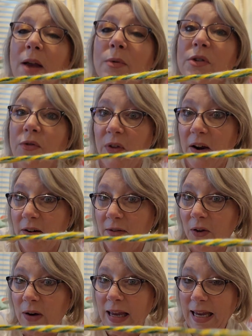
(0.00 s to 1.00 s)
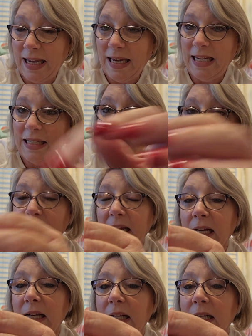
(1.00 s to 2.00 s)
it was very, very
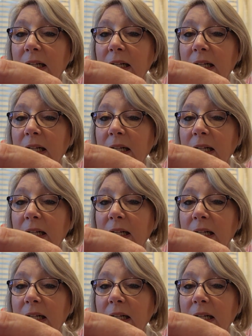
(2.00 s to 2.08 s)
easy